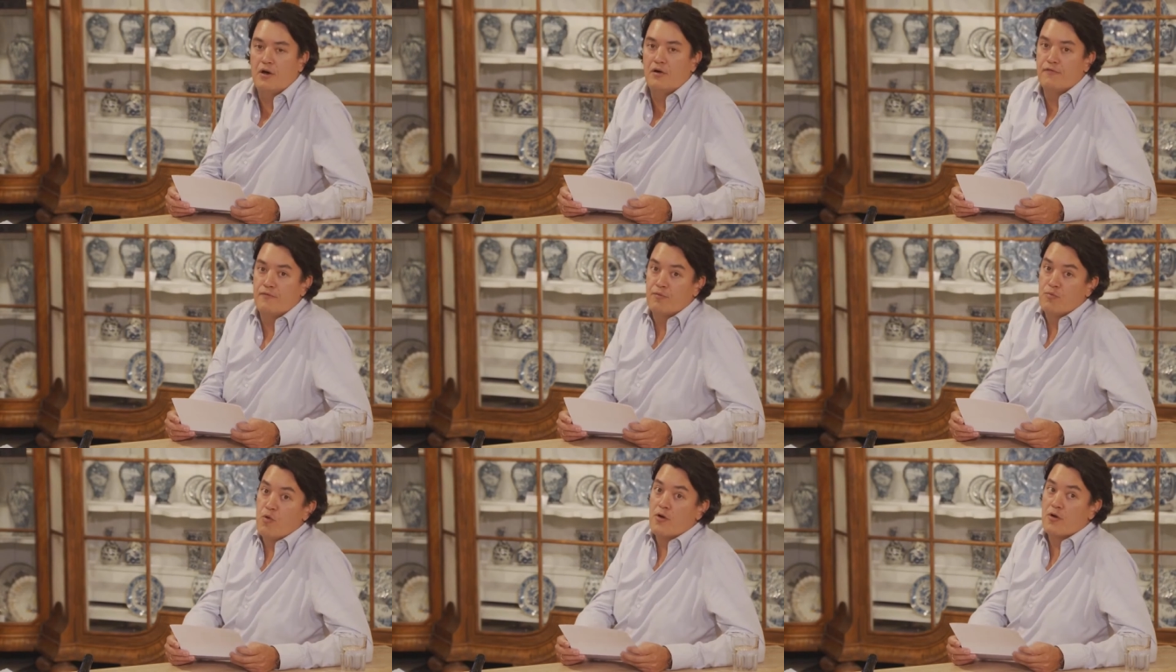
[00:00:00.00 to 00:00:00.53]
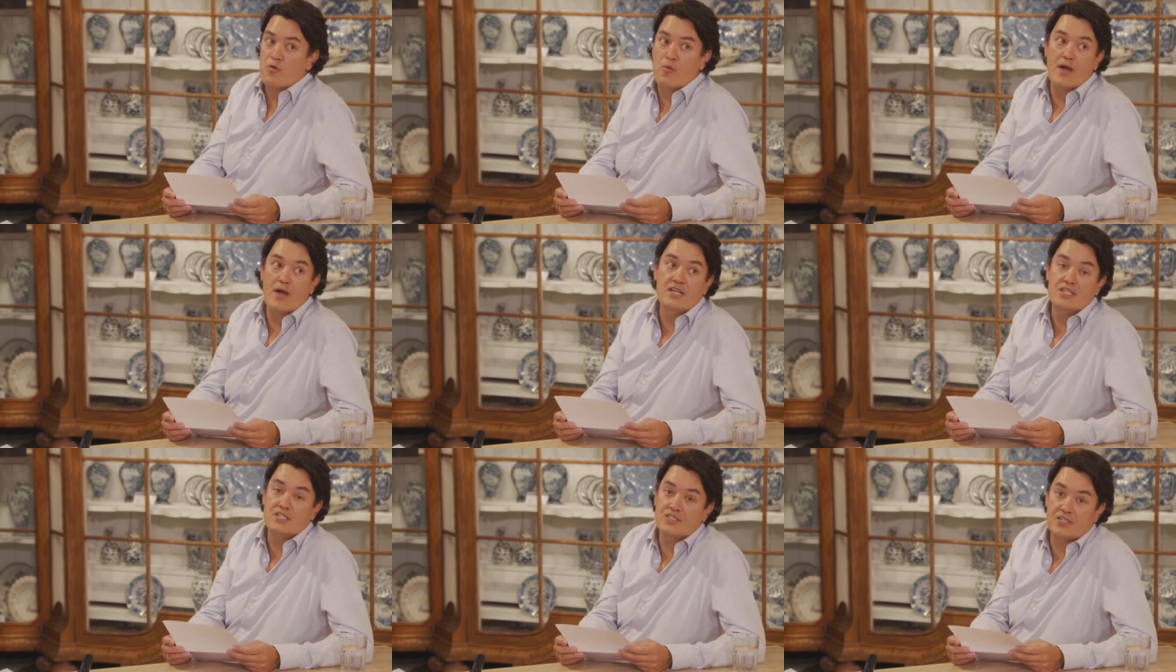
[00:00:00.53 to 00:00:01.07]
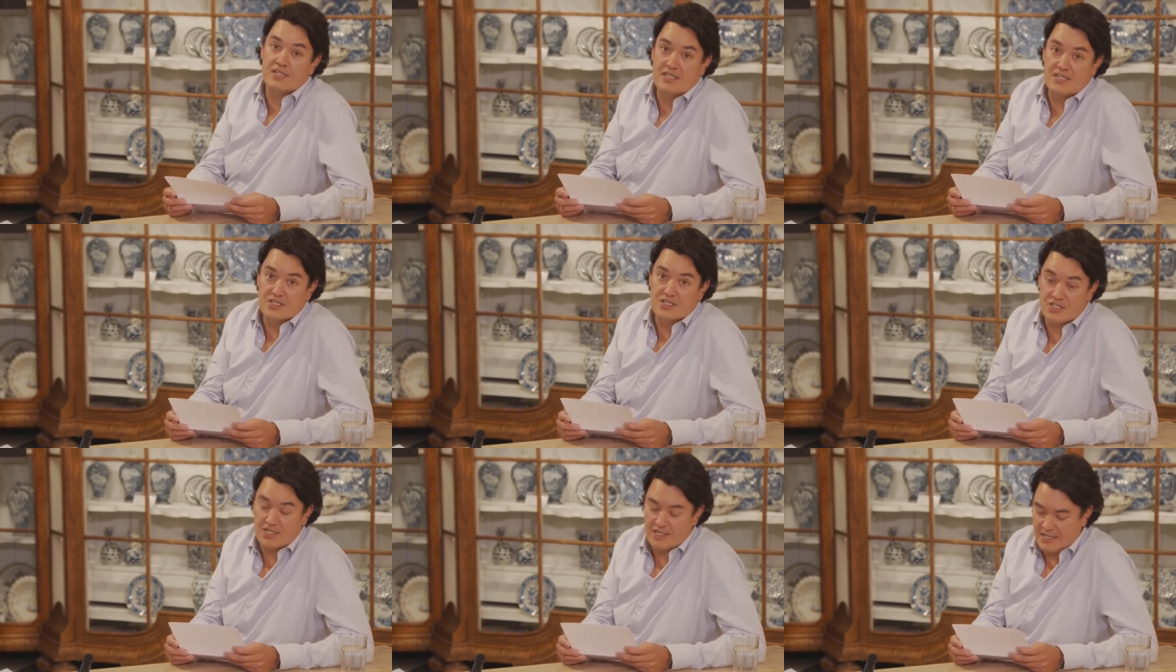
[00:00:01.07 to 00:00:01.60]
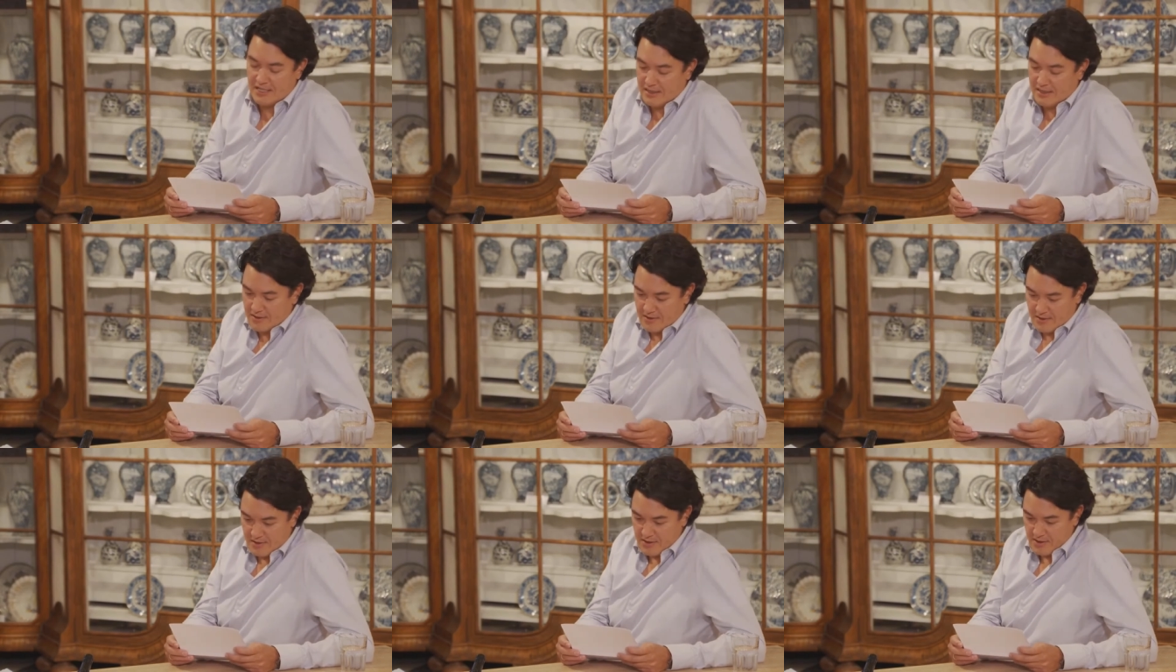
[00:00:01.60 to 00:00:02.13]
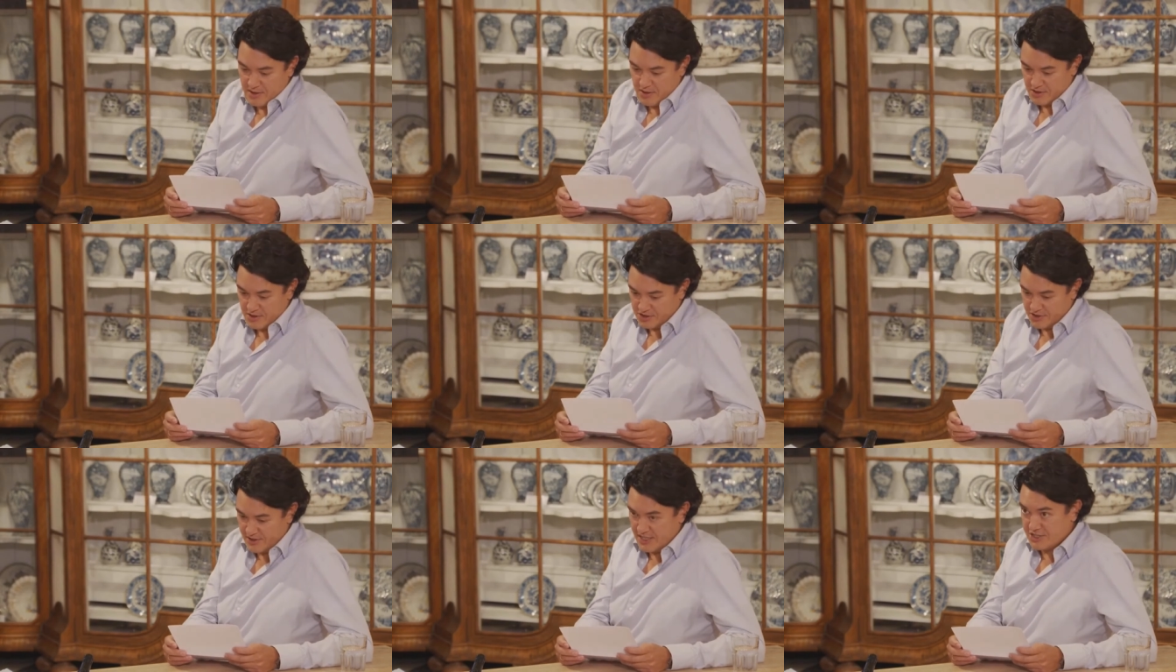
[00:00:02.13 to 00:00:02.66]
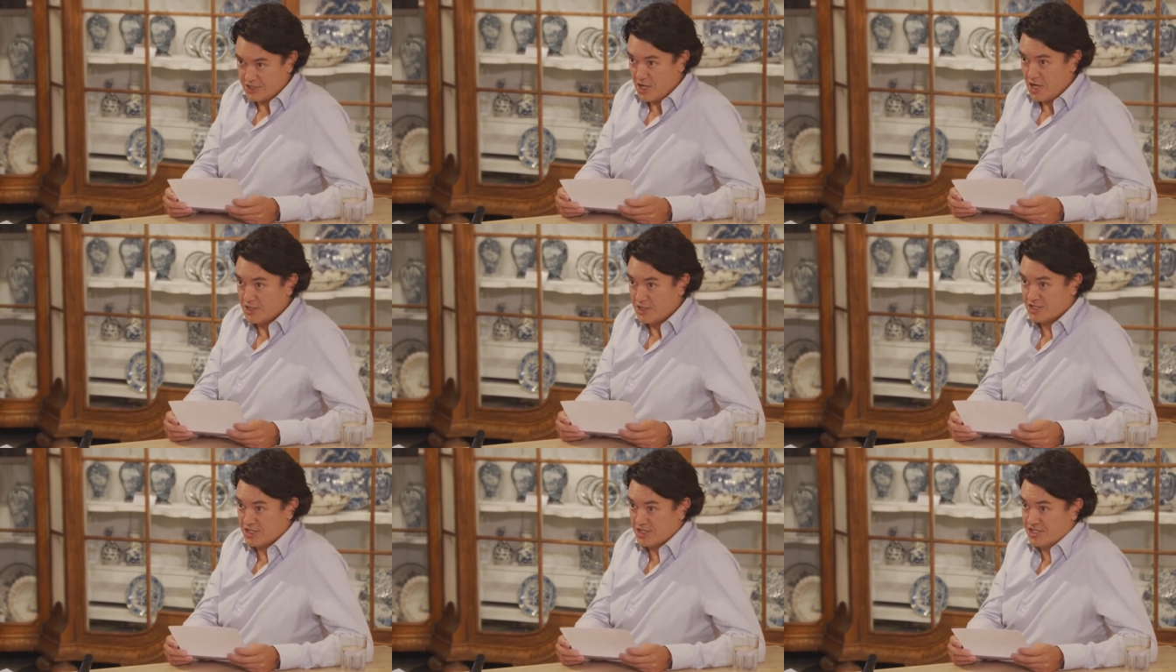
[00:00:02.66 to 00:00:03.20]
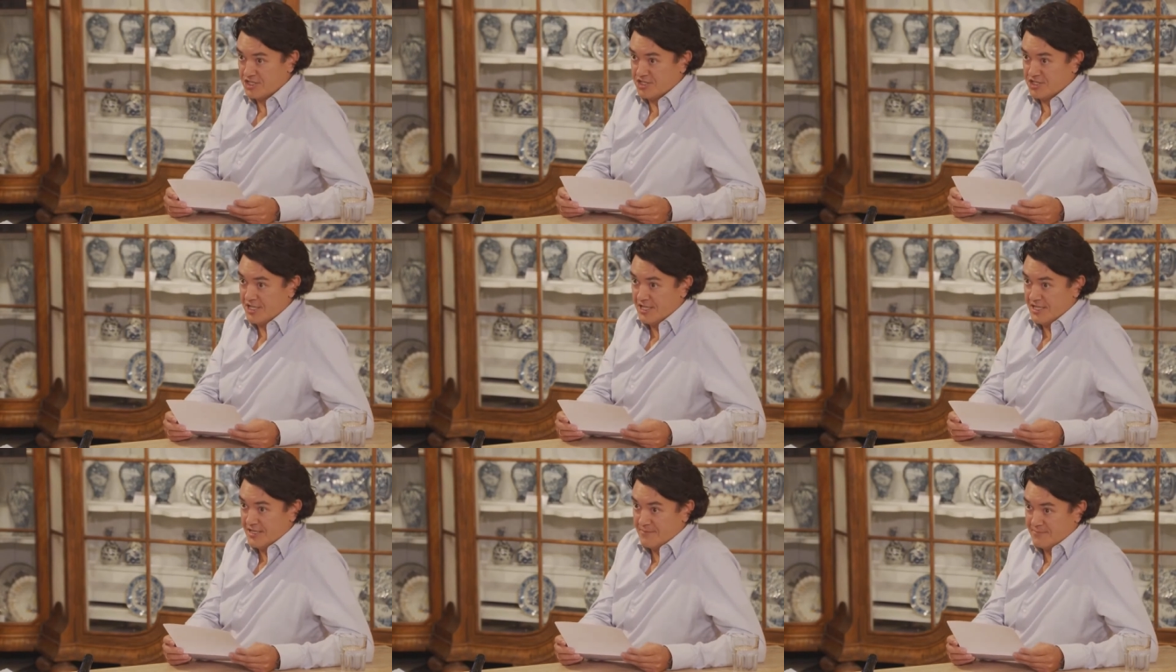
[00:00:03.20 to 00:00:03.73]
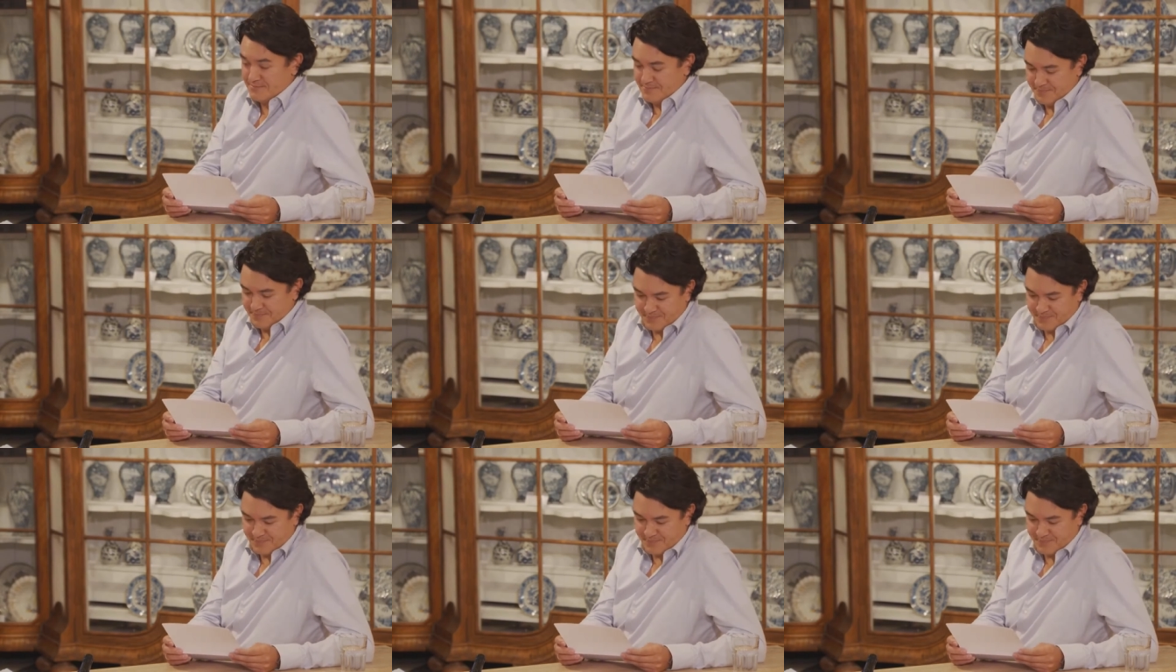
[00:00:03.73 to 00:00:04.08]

of waterways in the city. So that's answer C.